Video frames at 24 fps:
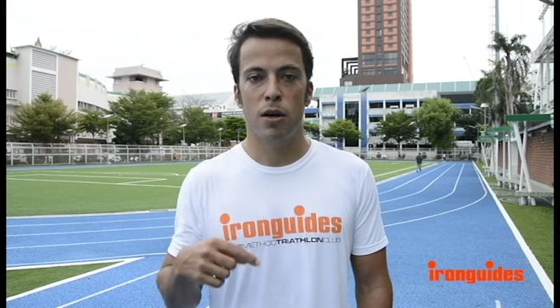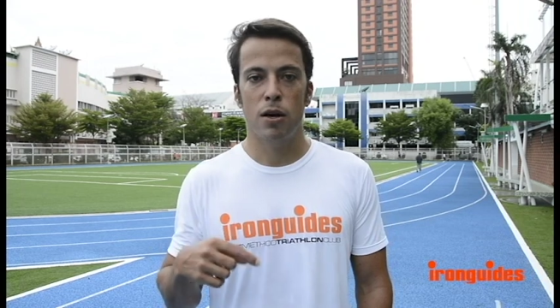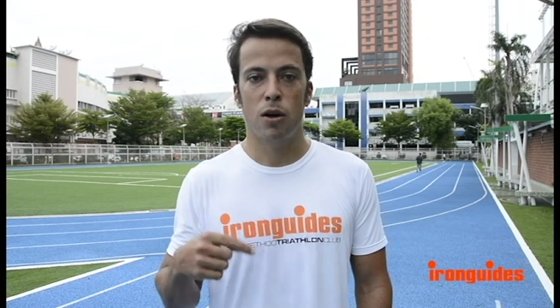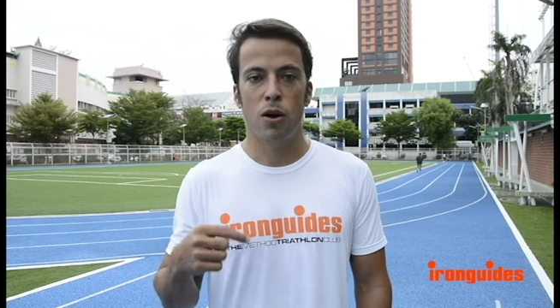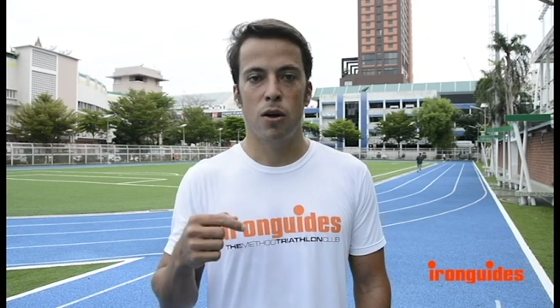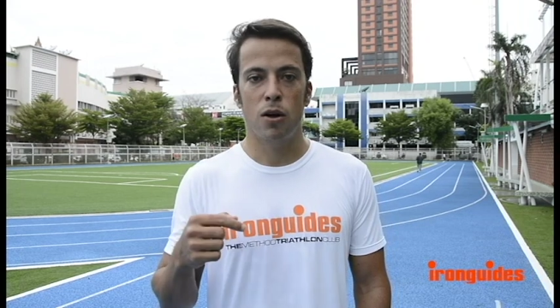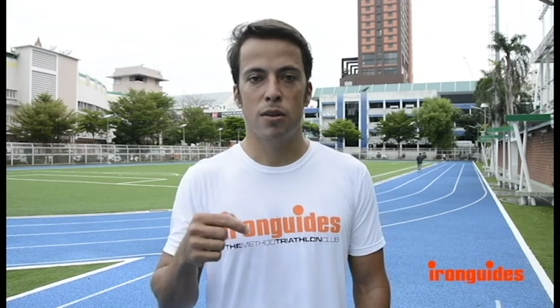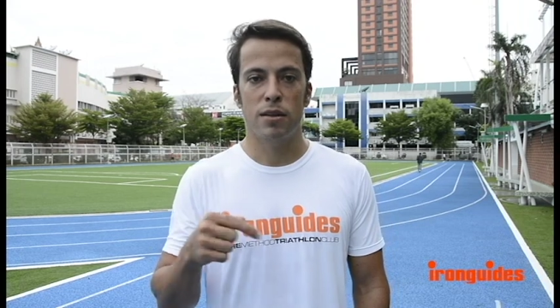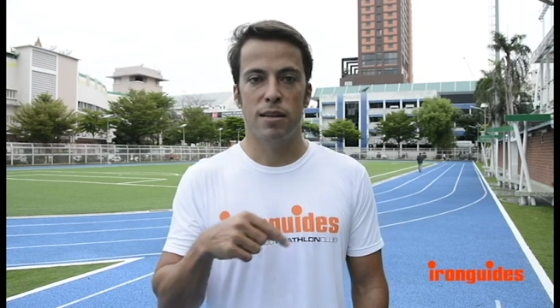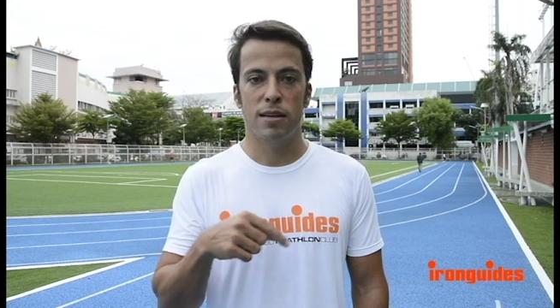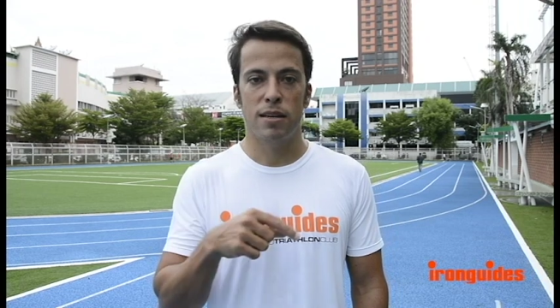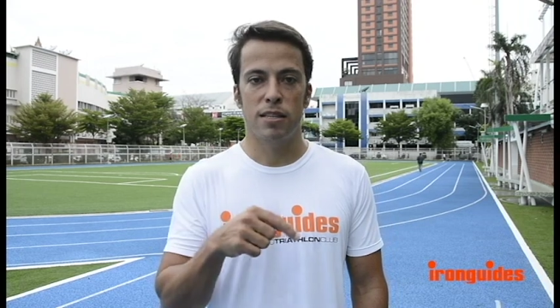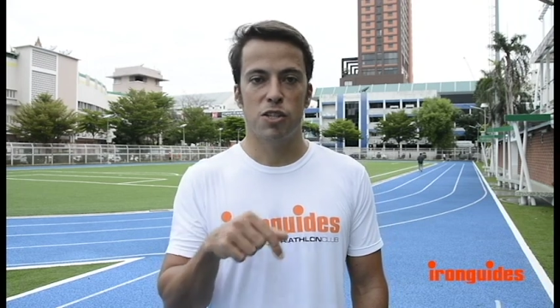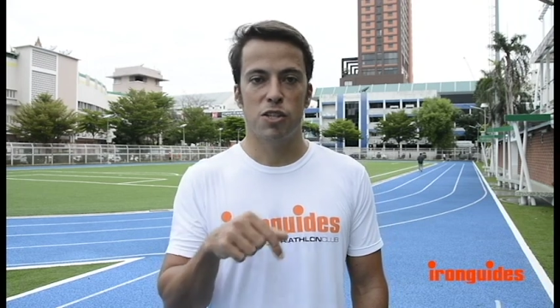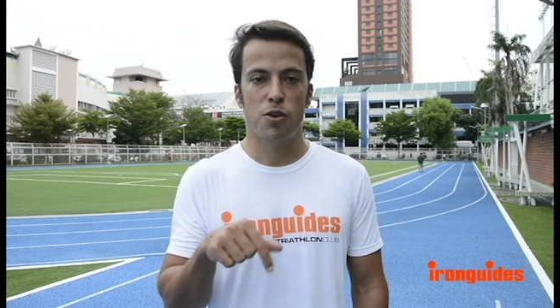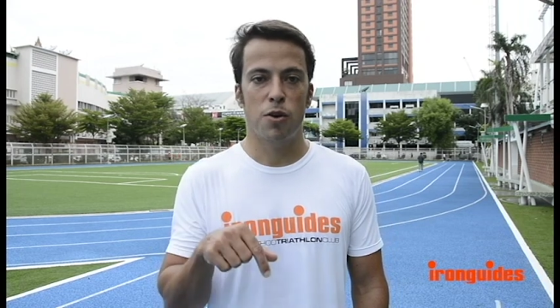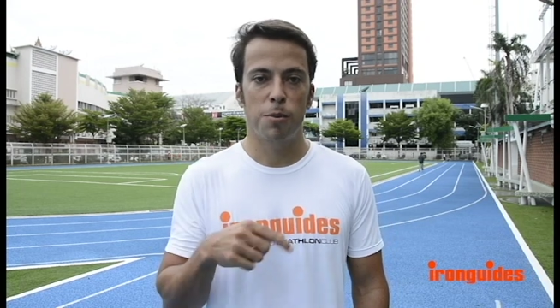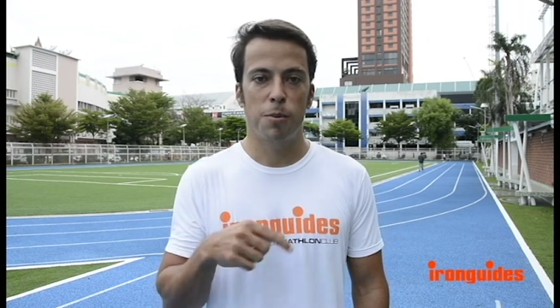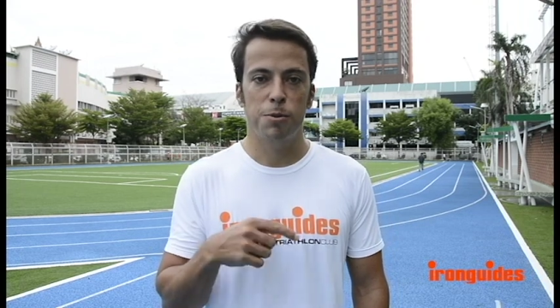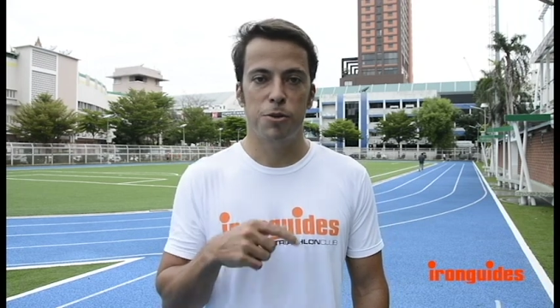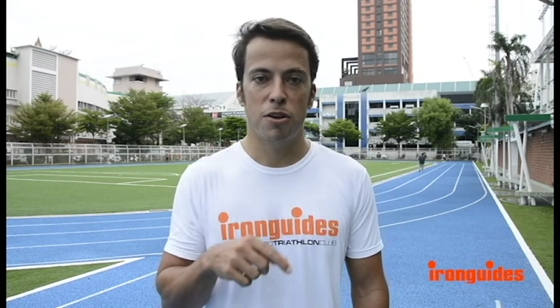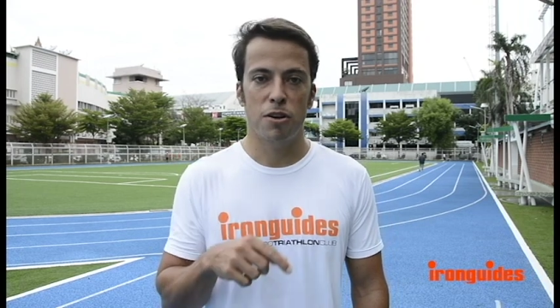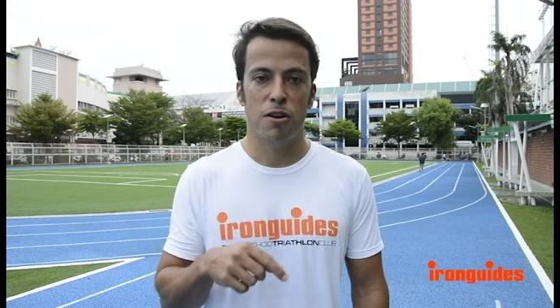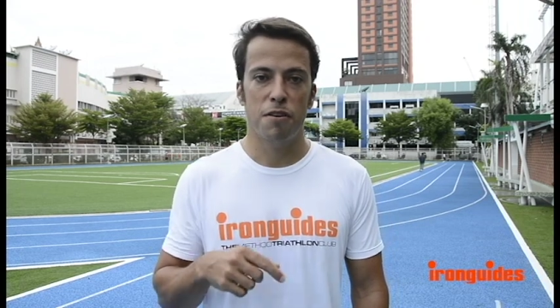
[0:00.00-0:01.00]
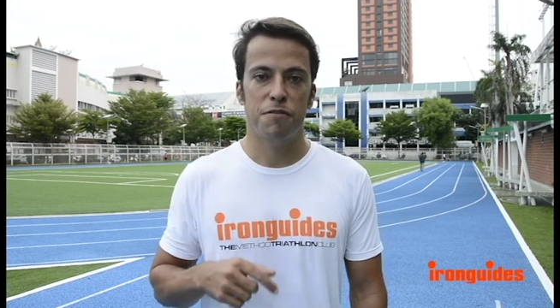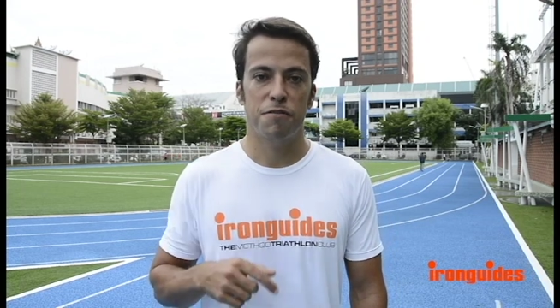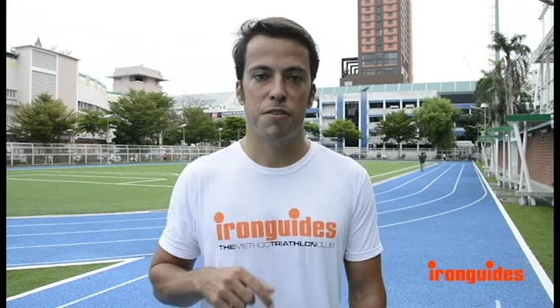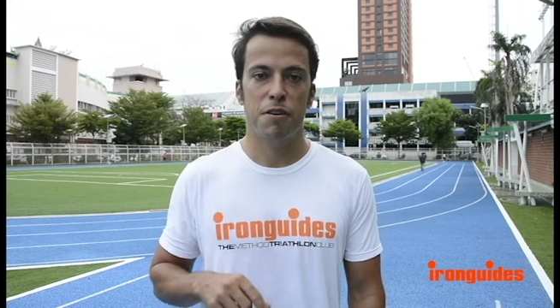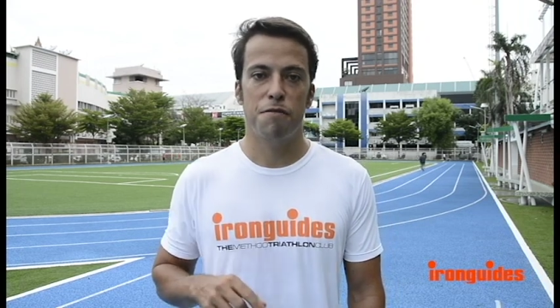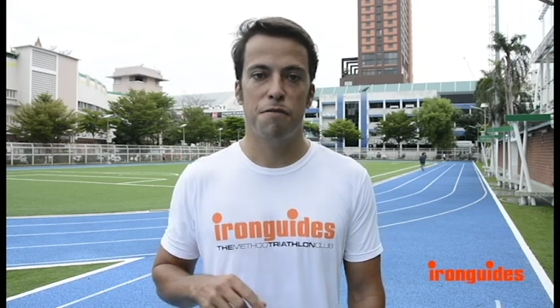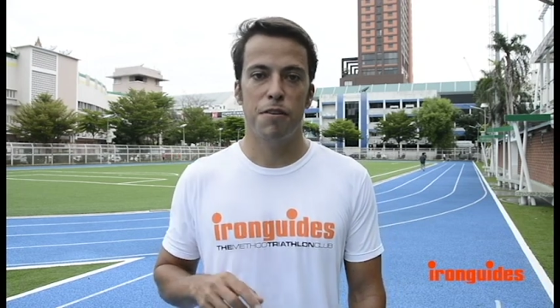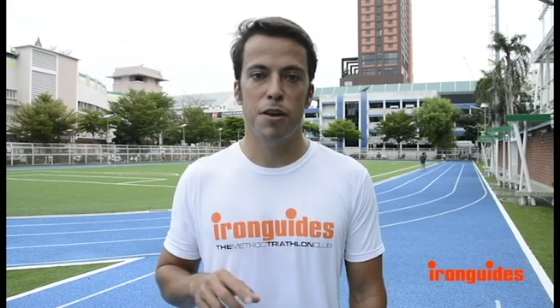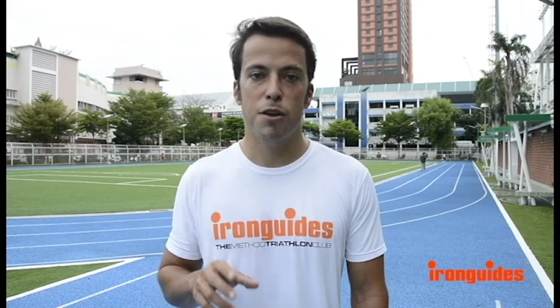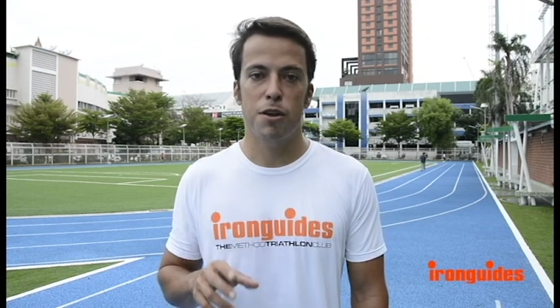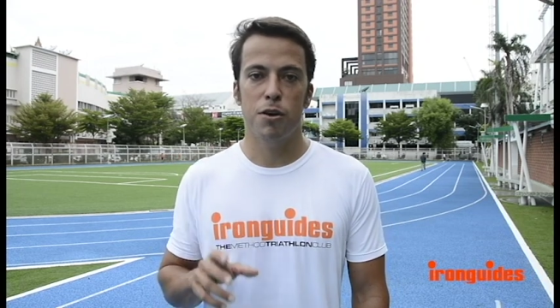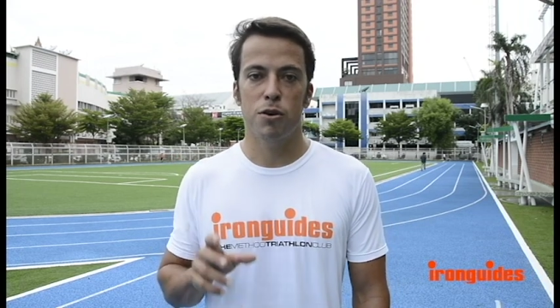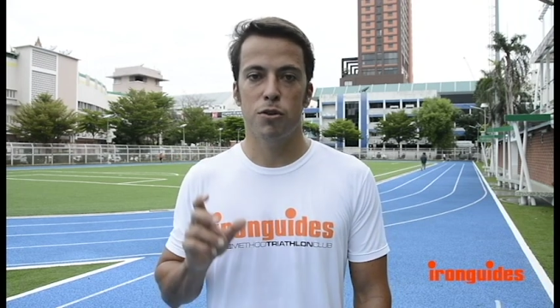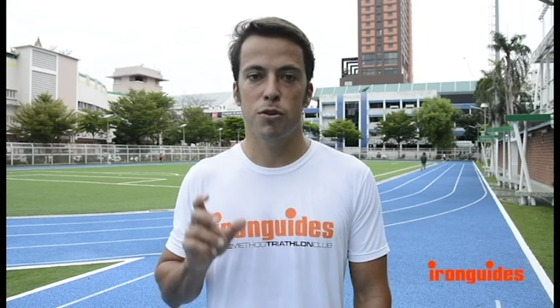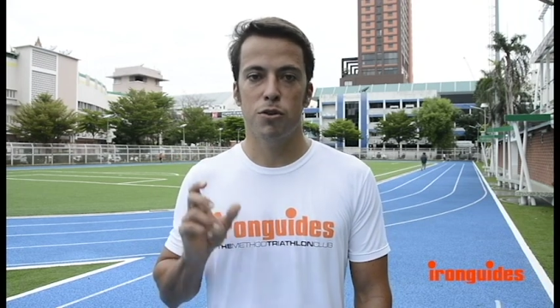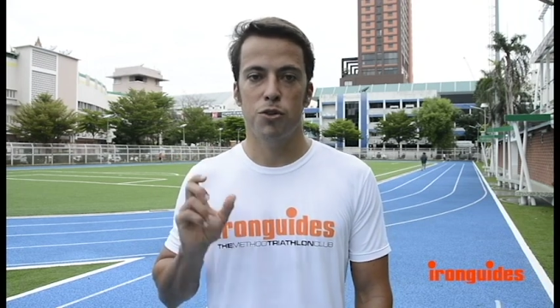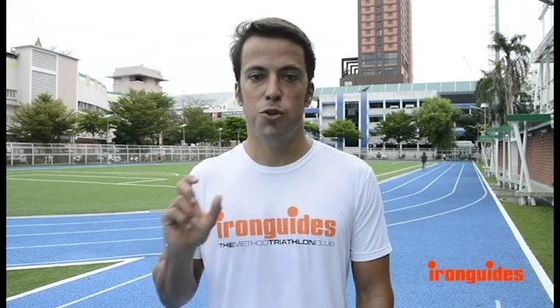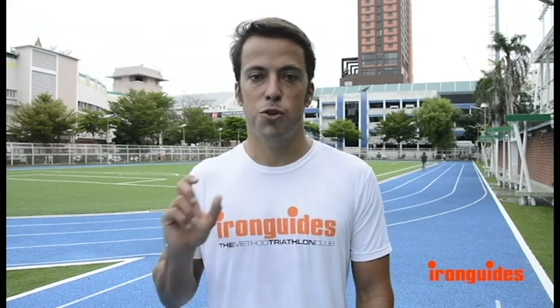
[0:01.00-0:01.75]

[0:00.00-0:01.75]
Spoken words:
on the description of the video